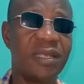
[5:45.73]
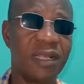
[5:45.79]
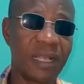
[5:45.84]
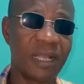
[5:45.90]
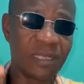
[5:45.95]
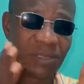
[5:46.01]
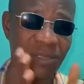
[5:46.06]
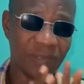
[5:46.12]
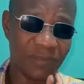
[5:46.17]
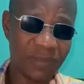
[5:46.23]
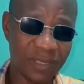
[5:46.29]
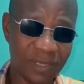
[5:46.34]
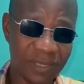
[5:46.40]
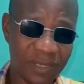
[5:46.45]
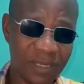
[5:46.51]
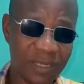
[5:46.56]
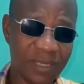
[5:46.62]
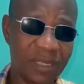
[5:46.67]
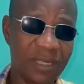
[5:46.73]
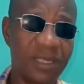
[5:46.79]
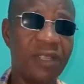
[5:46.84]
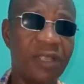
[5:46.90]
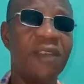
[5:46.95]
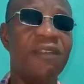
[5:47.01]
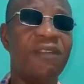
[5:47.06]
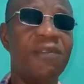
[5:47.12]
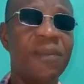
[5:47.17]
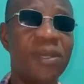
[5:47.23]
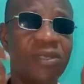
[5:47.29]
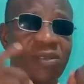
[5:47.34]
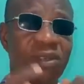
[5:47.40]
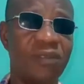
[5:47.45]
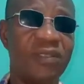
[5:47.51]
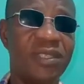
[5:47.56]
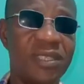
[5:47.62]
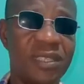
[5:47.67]
girls of these days, females
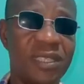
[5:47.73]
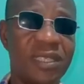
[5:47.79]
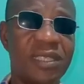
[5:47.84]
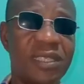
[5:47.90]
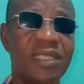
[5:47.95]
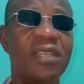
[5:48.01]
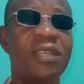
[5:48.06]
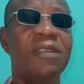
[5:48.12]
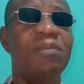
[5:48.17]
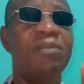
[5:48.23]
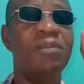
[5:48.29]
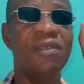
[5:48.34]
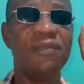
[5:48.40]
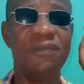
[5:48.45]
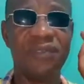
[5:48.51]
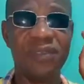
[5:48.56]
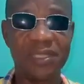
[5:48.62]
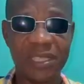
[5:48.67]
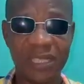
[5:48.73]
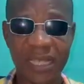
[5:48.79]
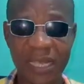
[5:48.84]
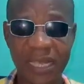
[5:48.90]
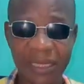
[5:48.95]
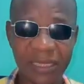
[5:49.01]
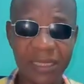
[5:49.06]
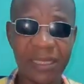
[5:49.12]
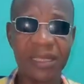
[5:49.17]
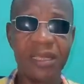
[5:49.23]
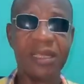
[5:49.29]
of these days, be vigilant,